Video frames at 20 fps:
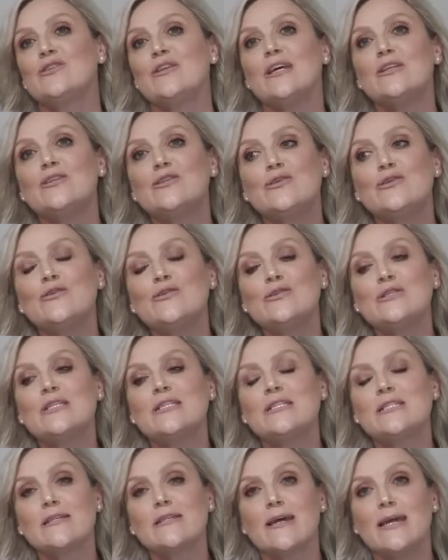and to use the
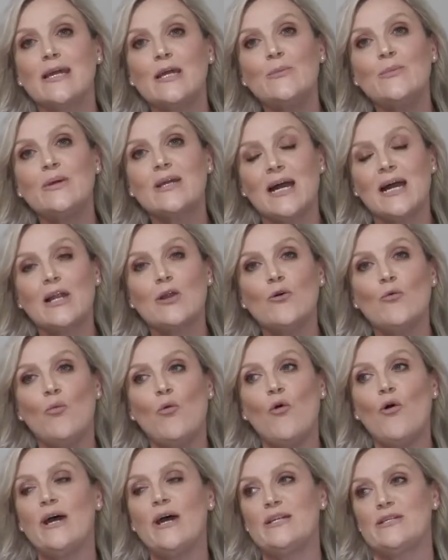same colour
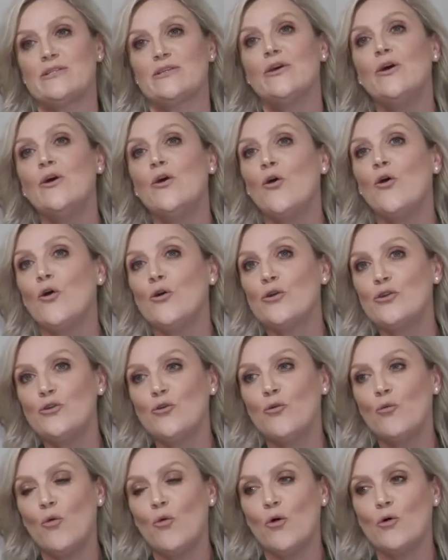white on your
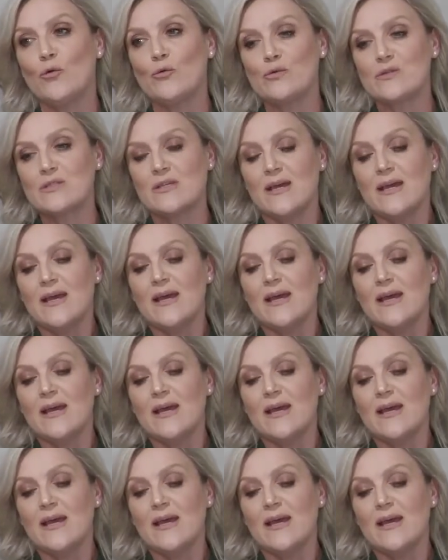walls.